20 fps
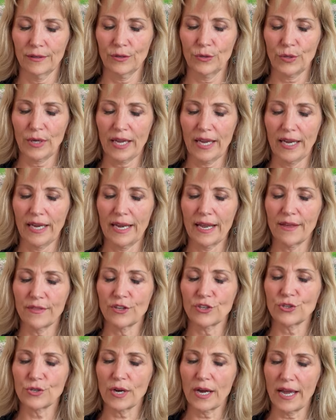Okay, now
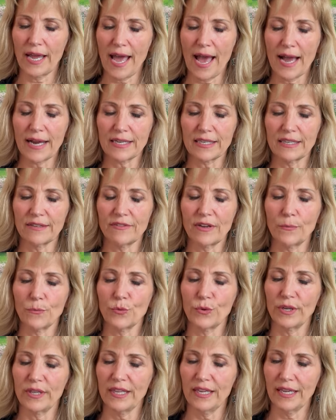the triactive, I'm
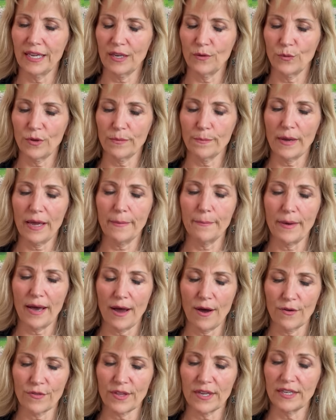breathing in with my
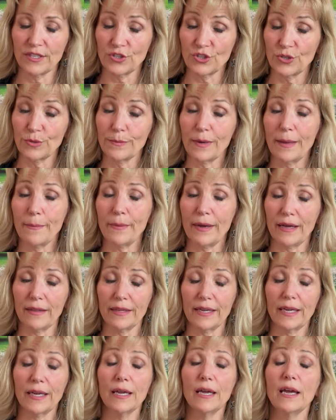mouth into my
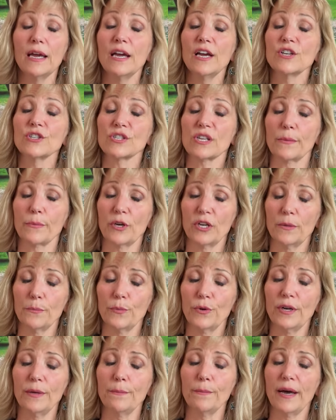belly. So I'm going
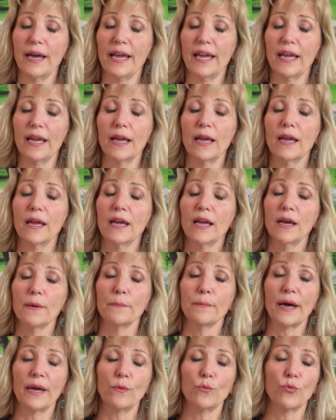to put my,
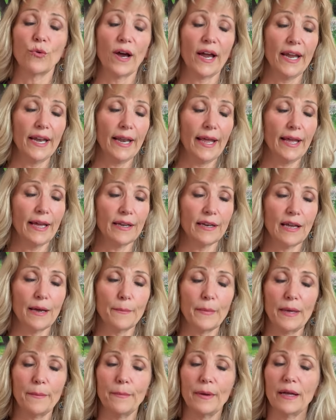my right hand on
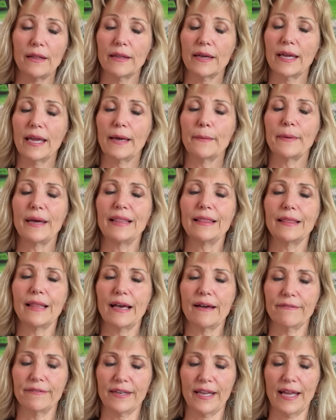my belly and my
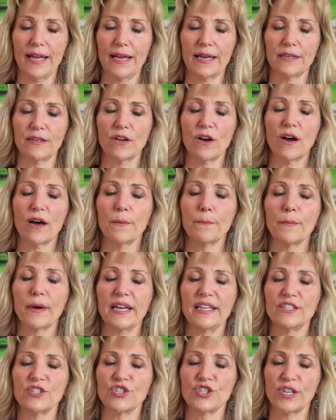left hand on
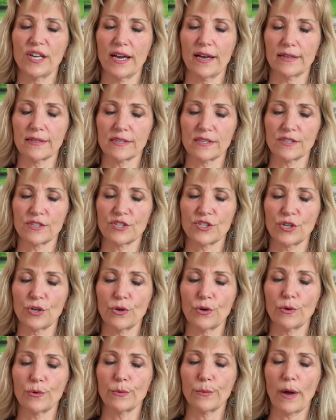my chest.
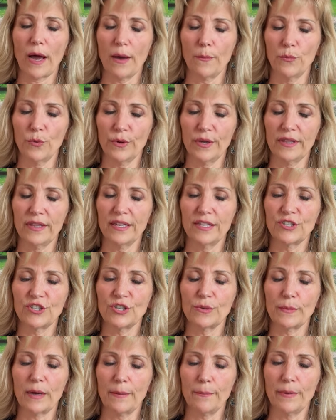So I breathe
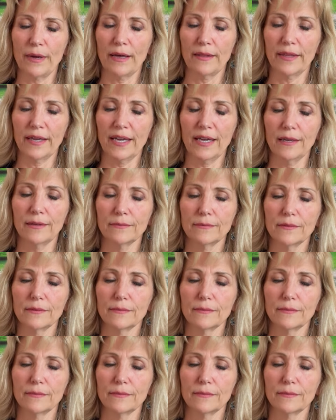into my belly,